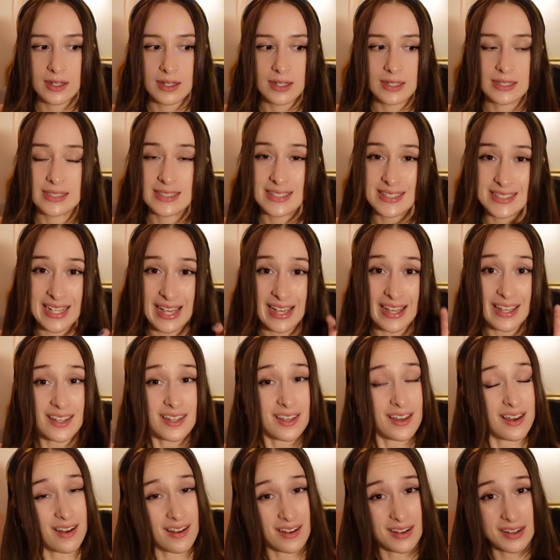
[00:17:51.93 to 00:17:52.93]
stay
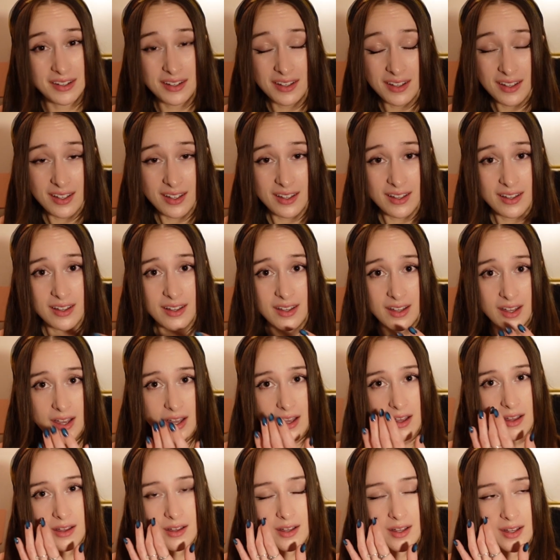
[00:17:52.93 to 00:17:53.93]
young.
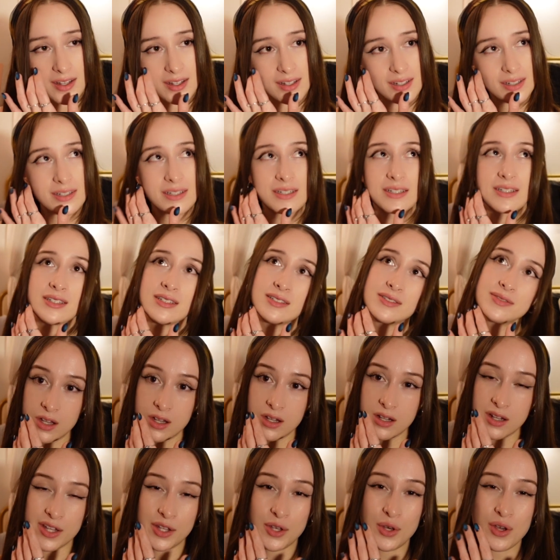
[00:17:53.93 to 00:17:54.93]

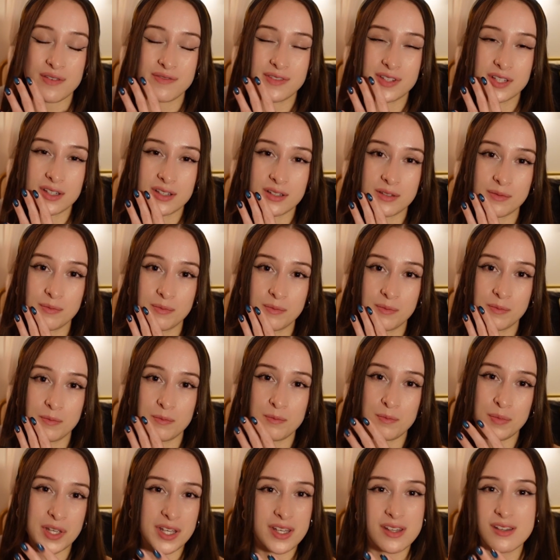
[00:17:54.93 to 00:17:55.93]
Like you have to
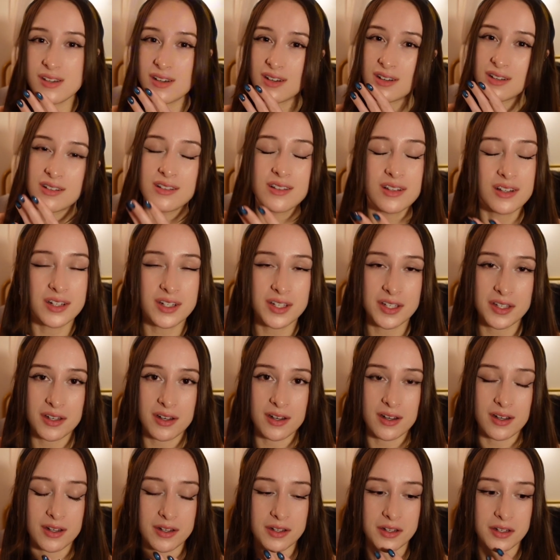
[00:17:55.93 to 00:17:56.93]
be young, look
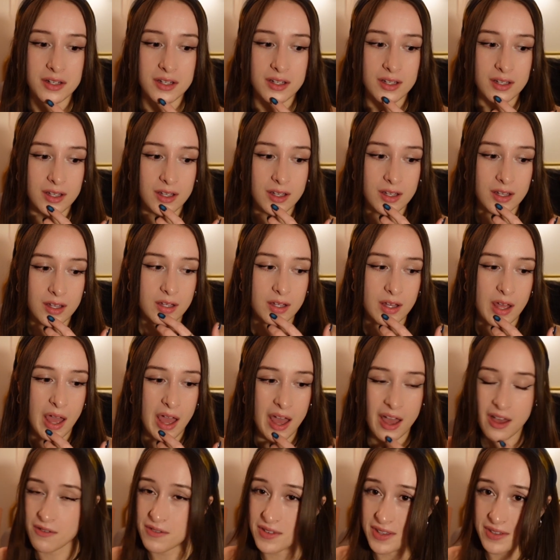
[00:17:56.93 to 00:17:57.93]
young,
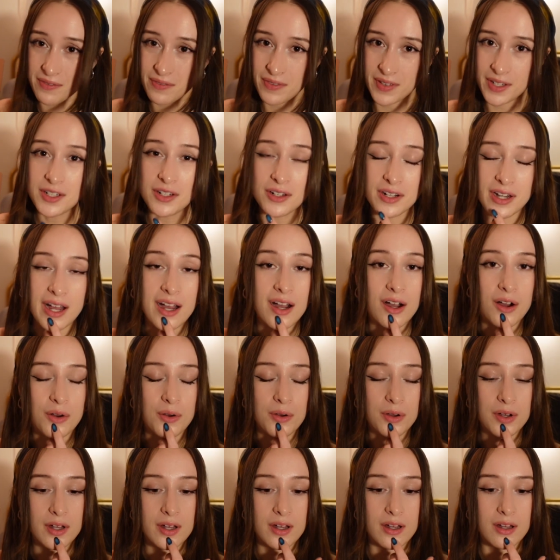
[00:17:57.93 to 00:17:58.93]
have it figured
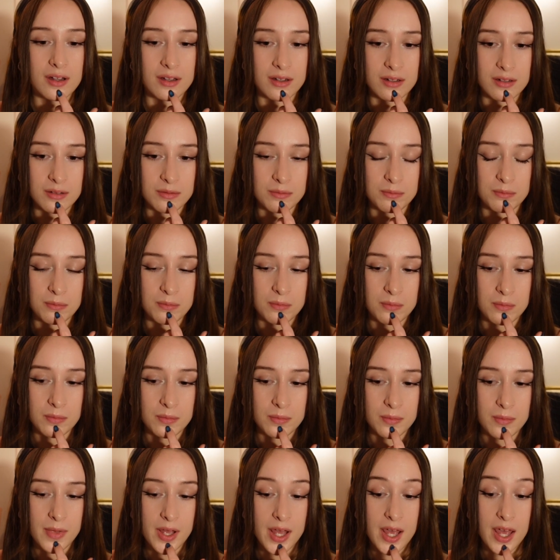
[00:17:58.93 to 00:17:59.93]
out.
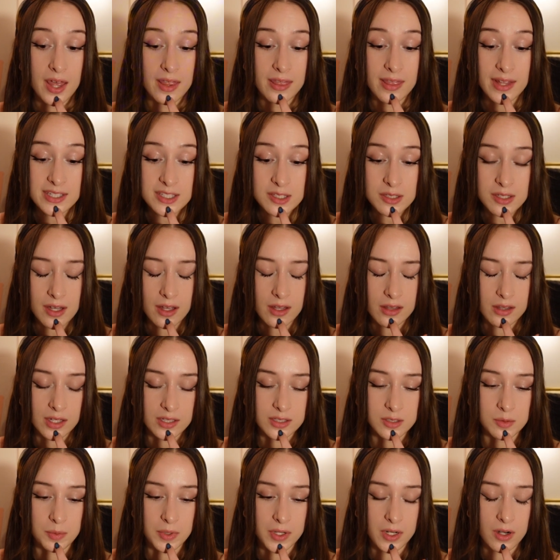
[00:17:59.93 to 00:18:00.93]
And
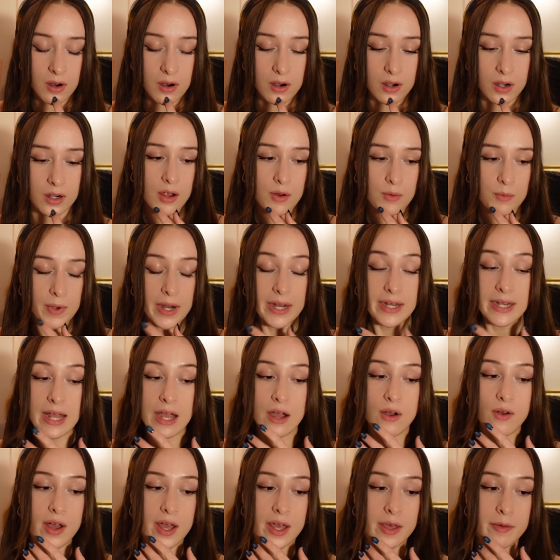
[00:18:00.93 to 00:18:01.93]
that's been hard. Right
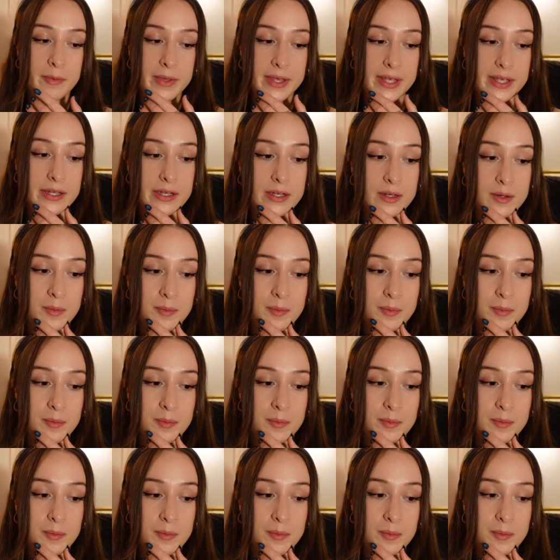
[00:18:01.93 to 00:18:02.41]
now I'm in